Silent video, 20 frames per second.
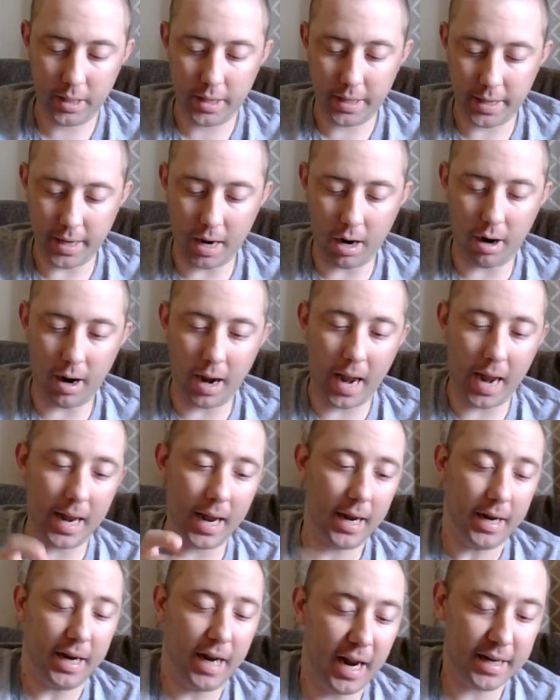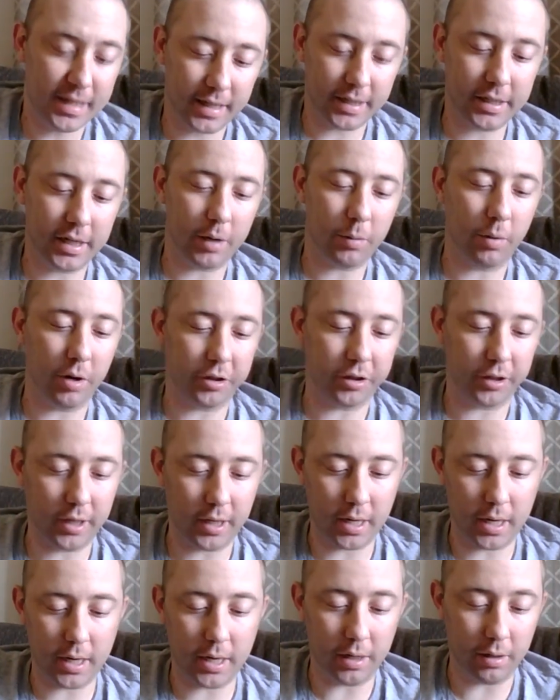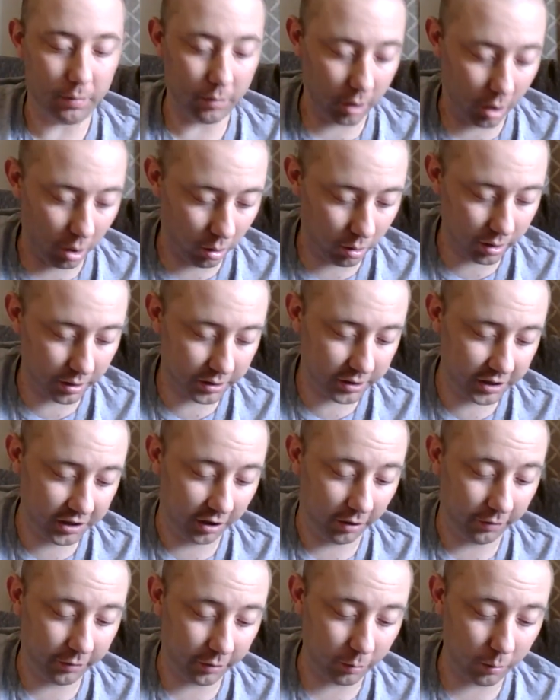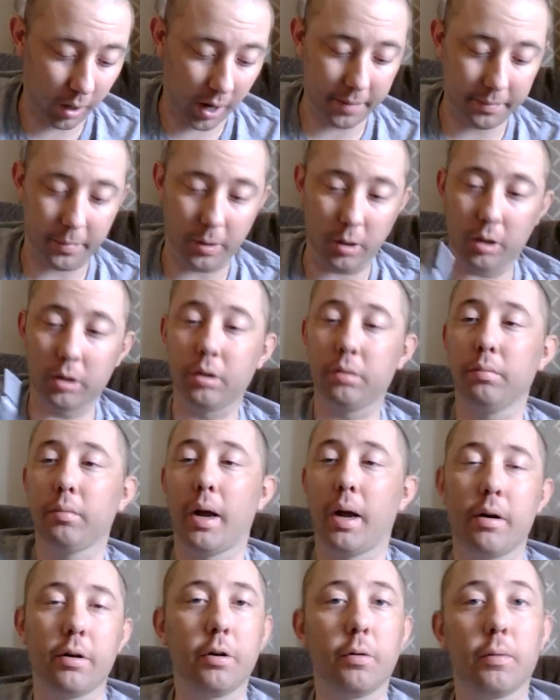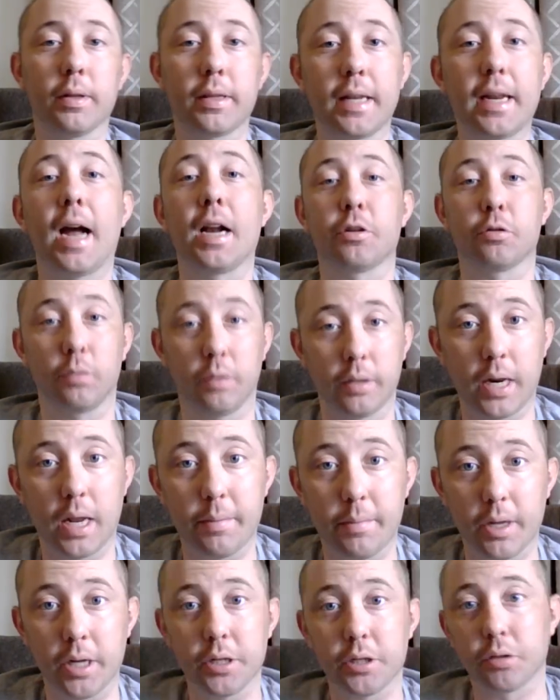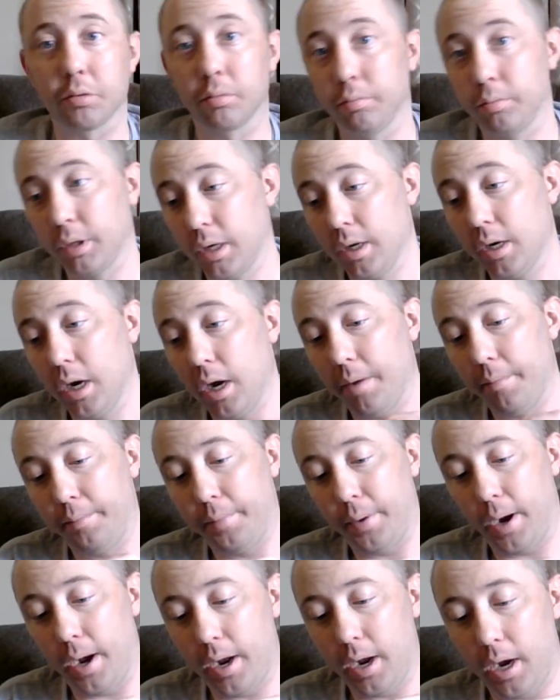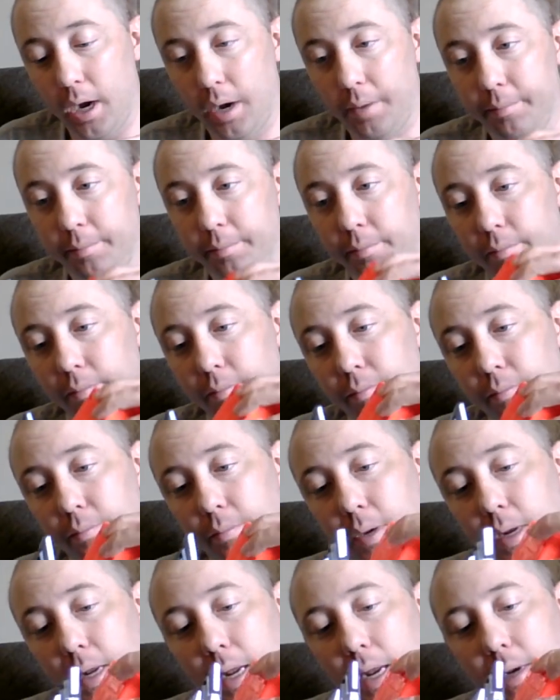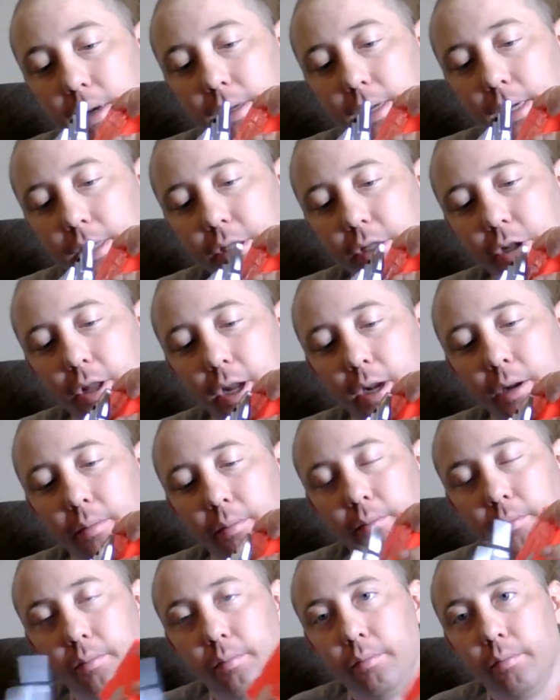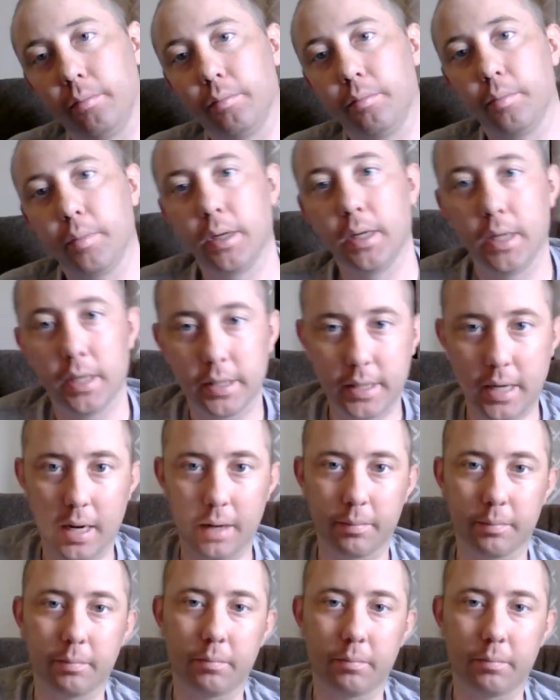now, as I said with the gold and silver wide book, I don't know what the actual name is, but it does do the scan.